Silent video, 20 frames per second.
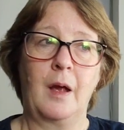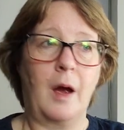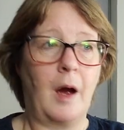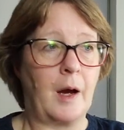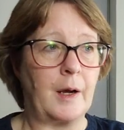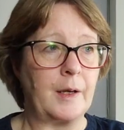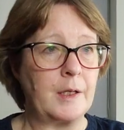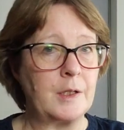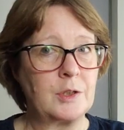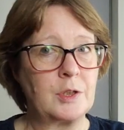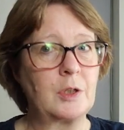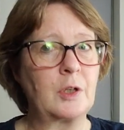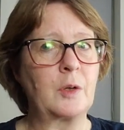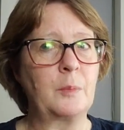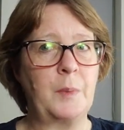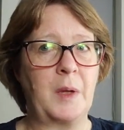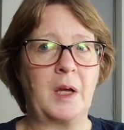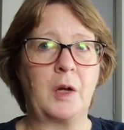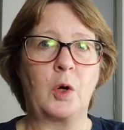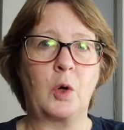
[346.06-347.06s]
And it took
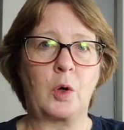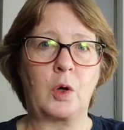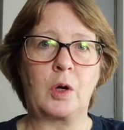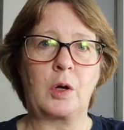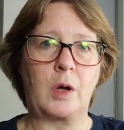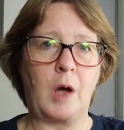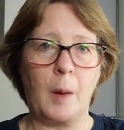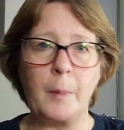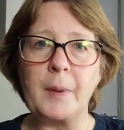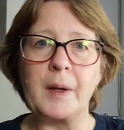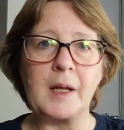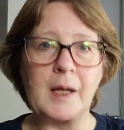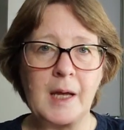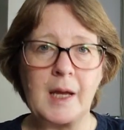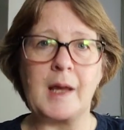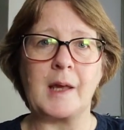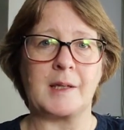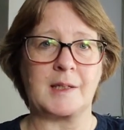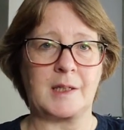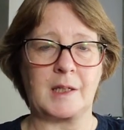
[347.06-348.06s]
me a couple of
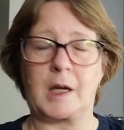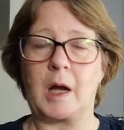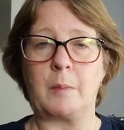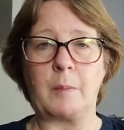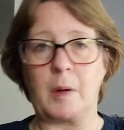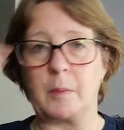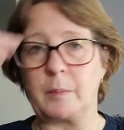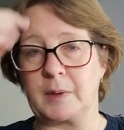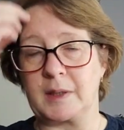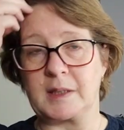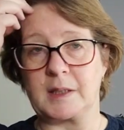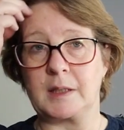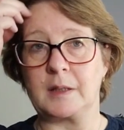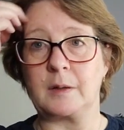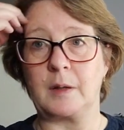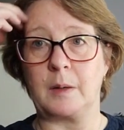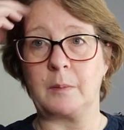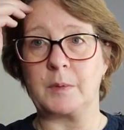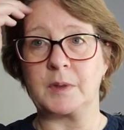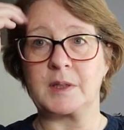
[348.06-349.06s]
years to come up with
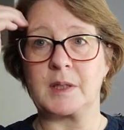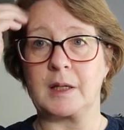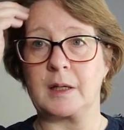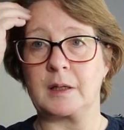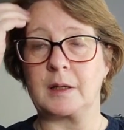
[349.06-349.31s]
this.